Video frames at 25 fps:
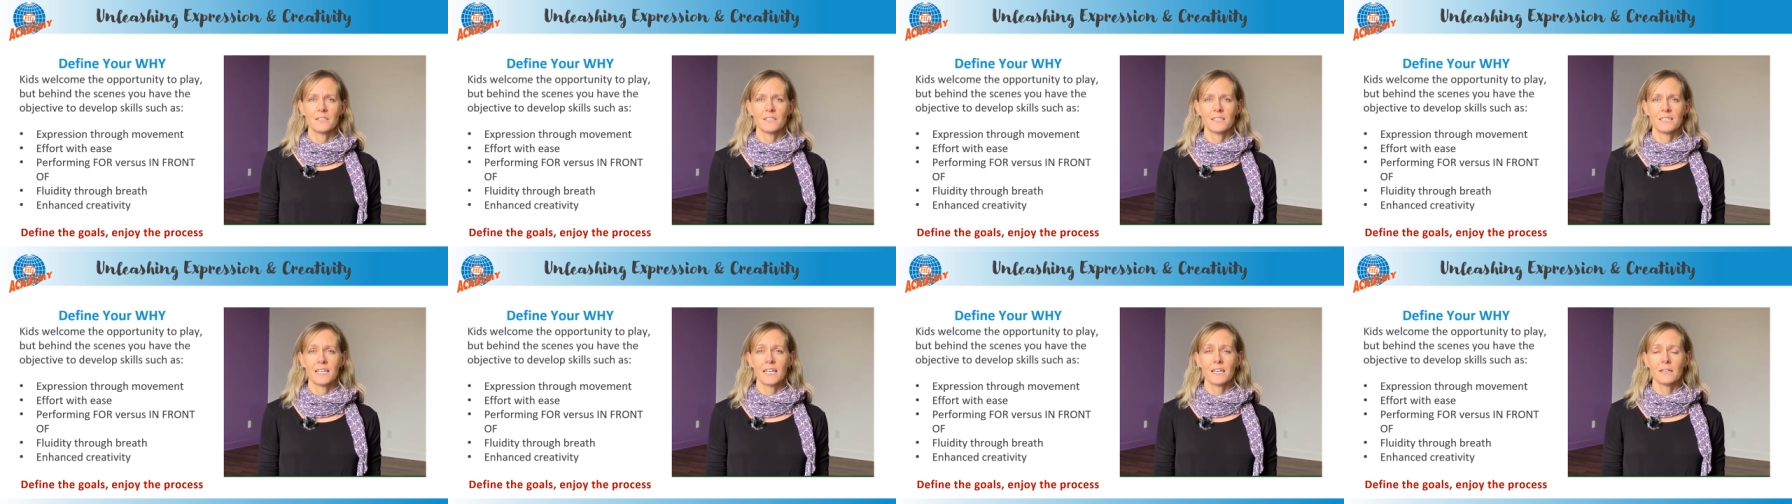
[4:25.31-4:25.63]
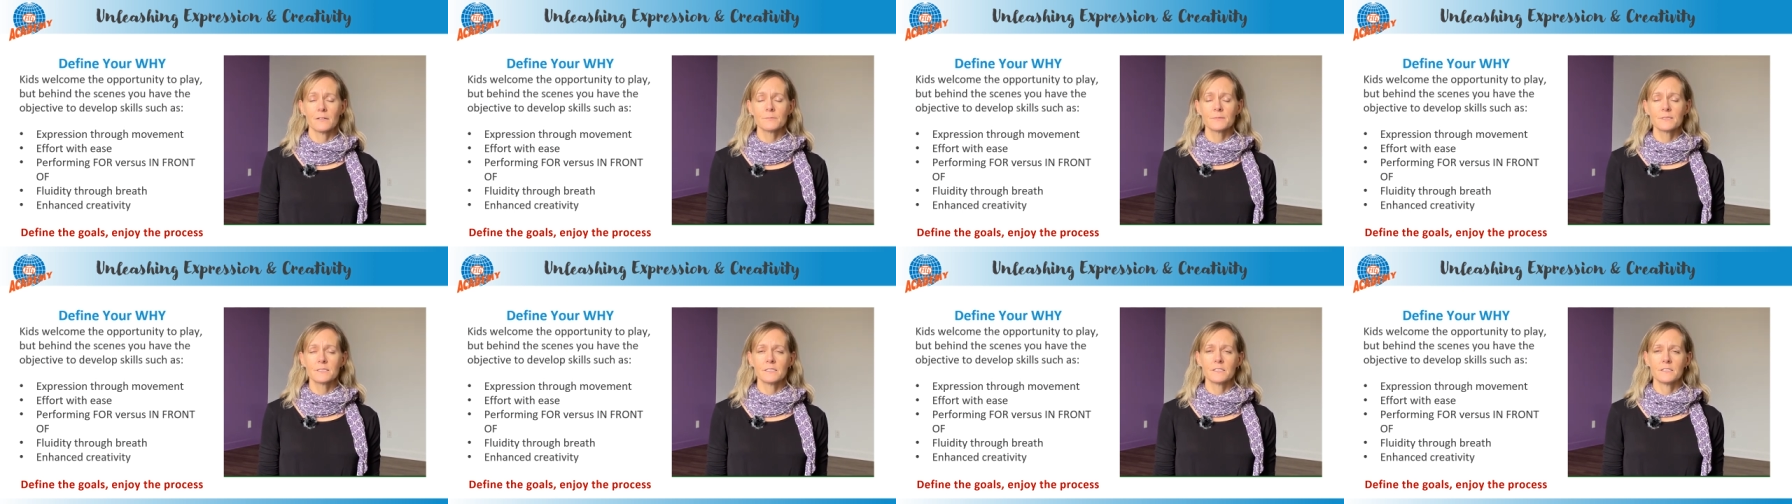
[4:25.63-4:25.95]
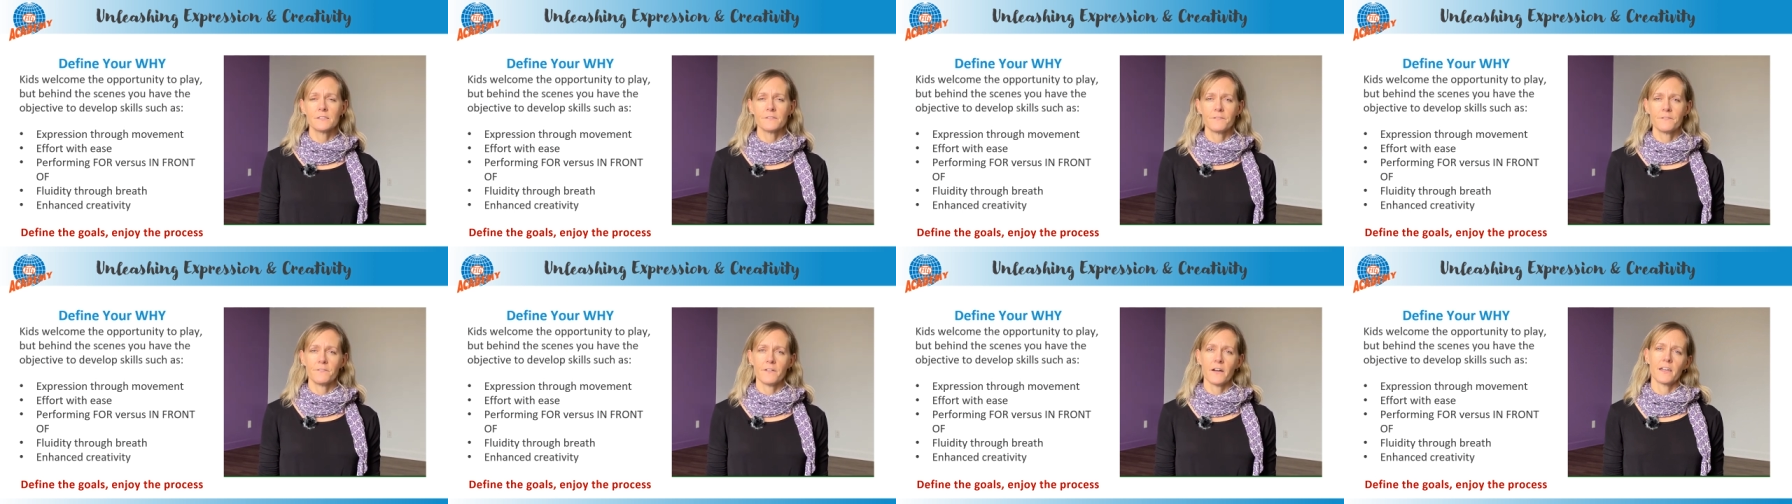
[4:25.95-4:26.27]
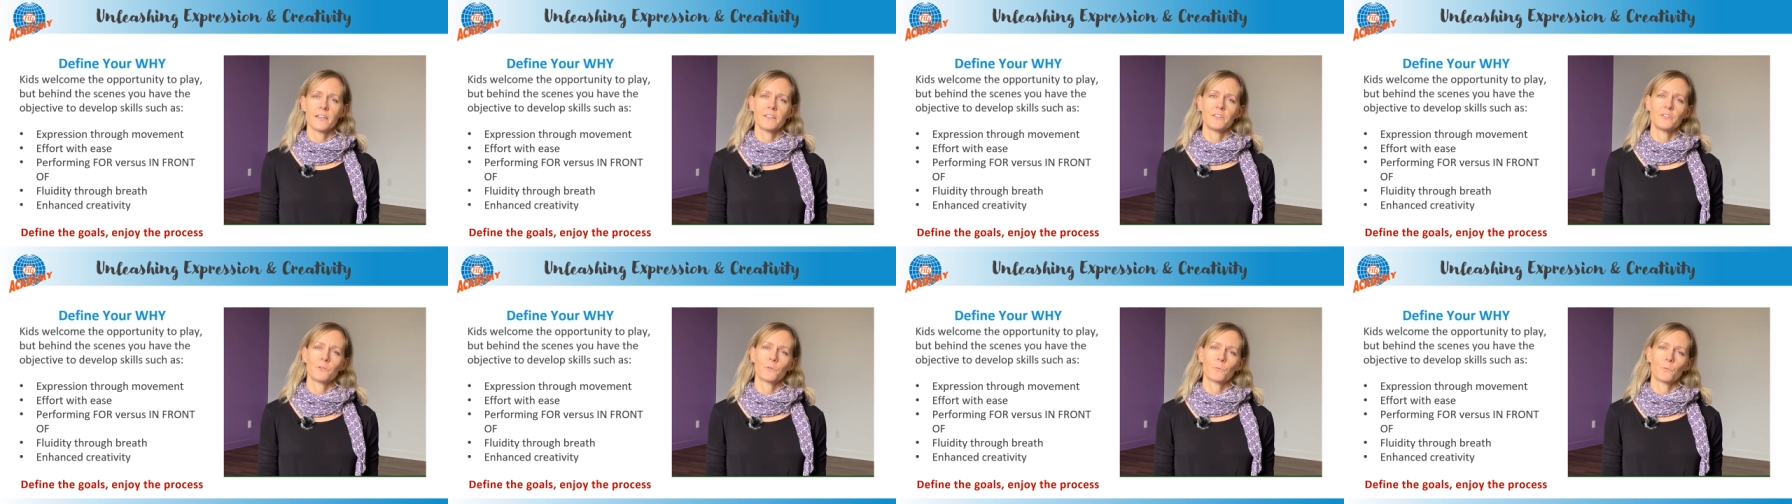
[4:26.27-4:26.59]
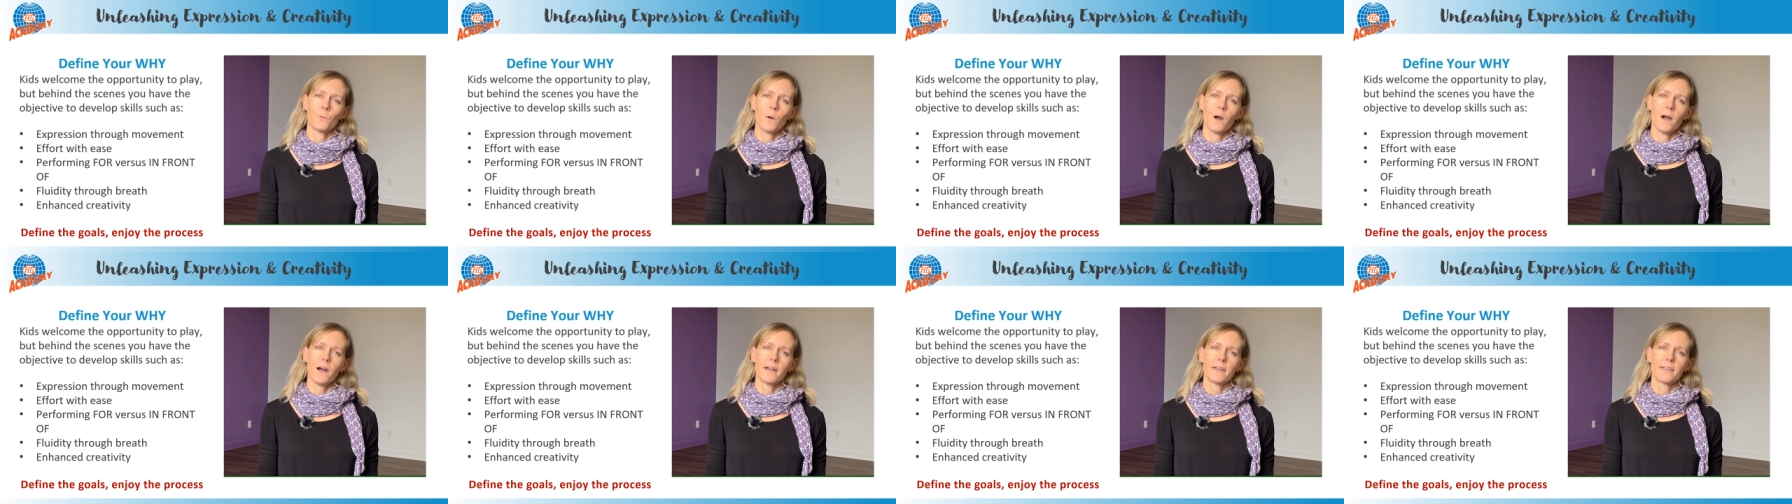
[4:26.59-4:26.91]
it helps to define your
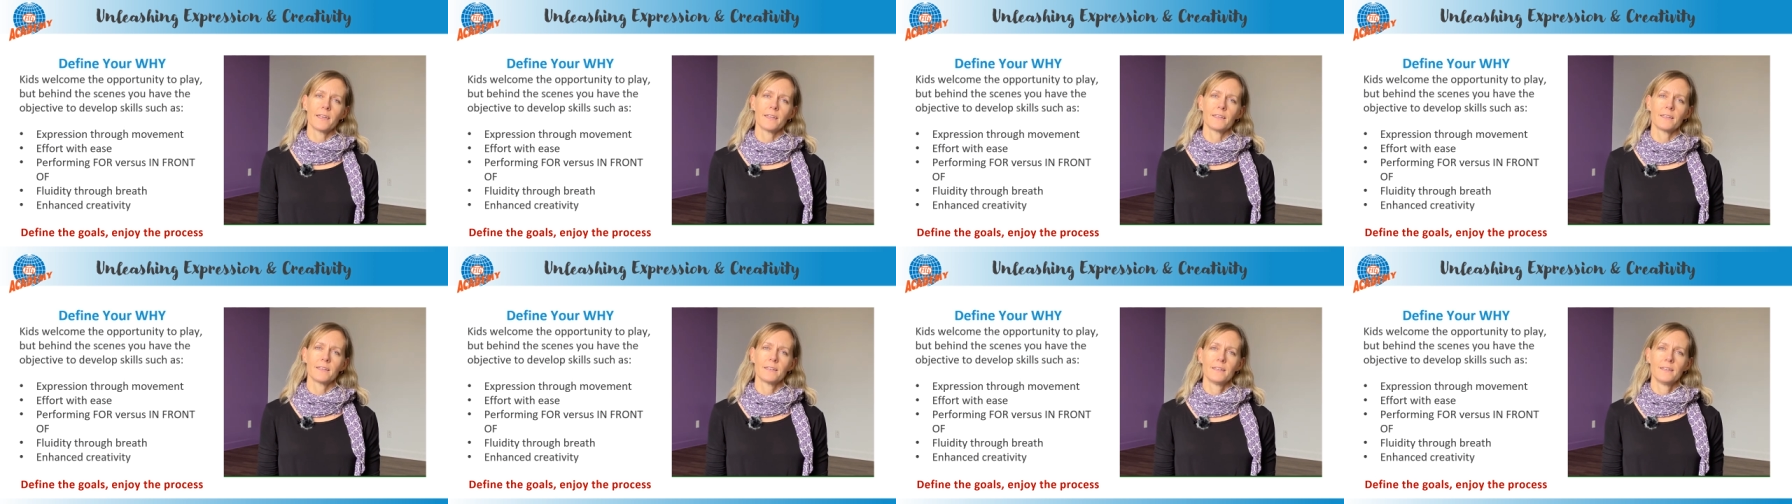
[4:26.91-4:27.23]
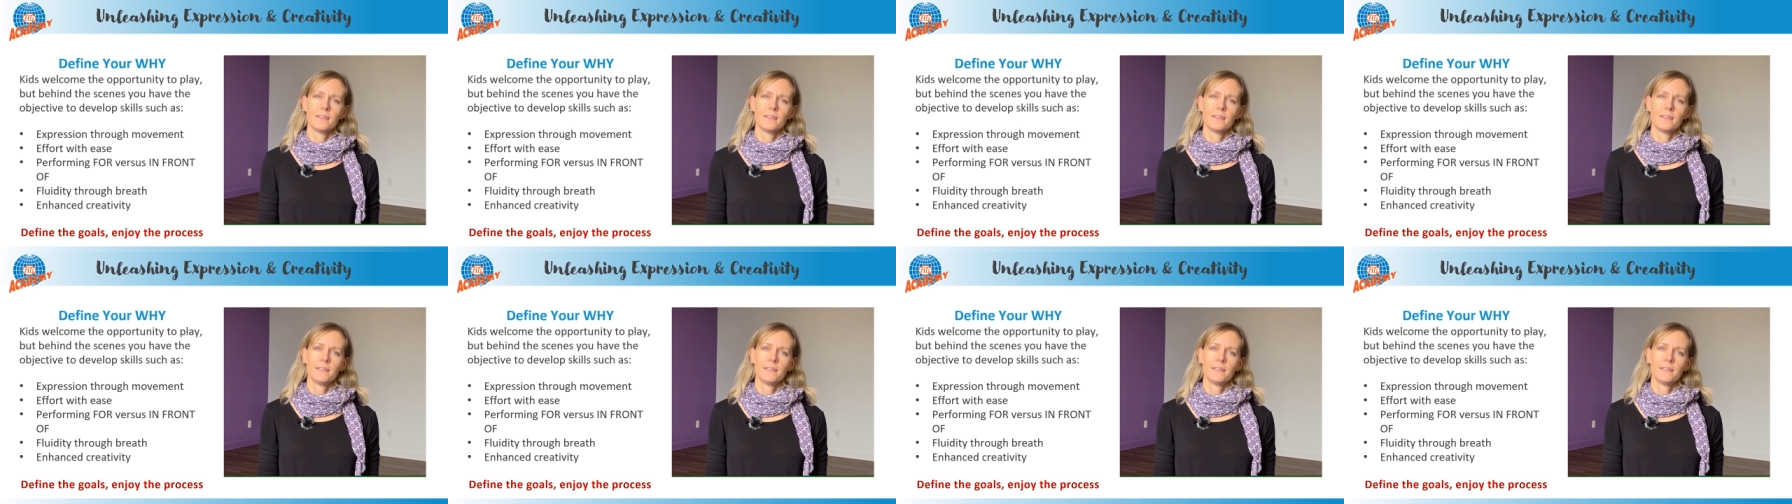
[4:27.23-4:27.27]
why.